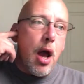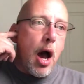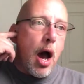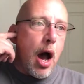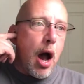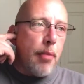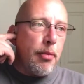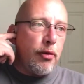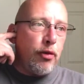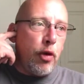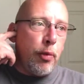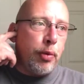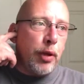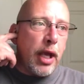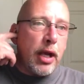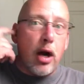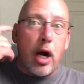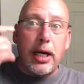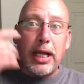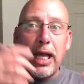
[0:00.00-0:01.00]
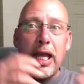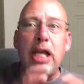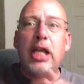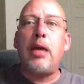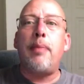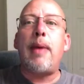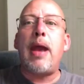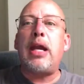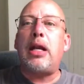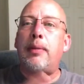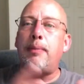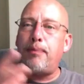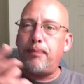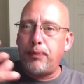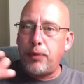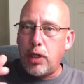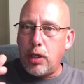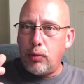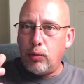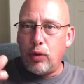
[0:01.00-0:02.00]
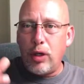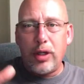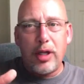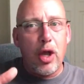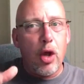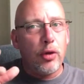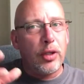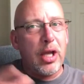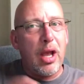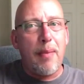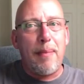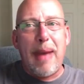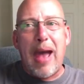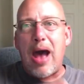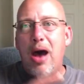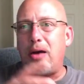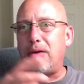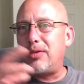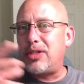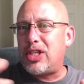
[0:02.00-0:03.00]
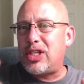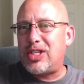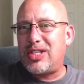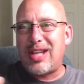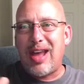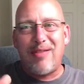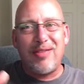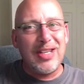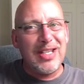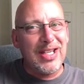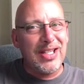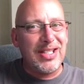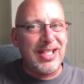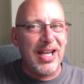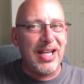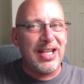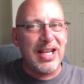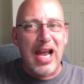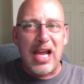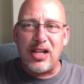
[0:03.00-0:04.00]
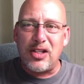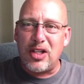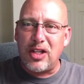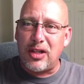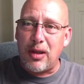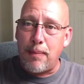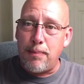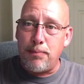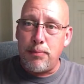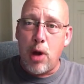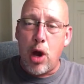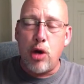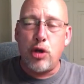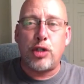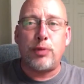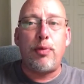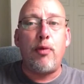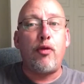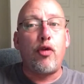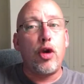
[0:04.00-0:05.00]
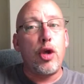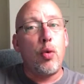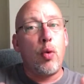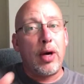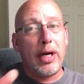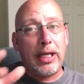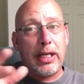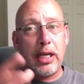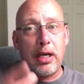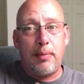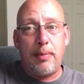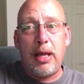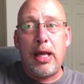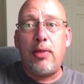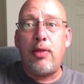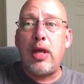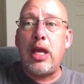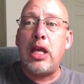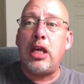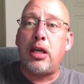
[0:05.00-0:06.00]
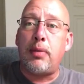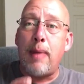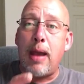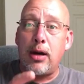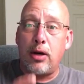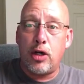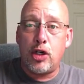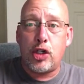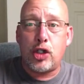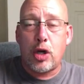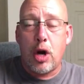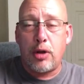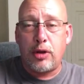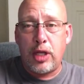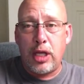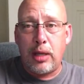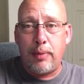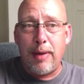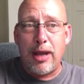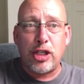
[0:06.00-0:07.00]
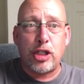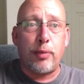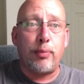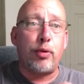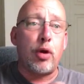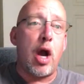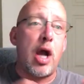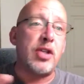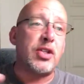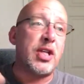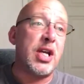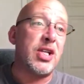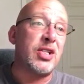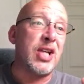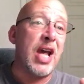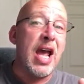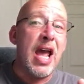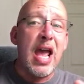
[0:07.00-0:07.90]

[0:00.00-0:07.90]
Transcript: Um, if you plan on incubating them, really only about seven to 10 days at the most before you want to get them in the incubator and start the incubation process.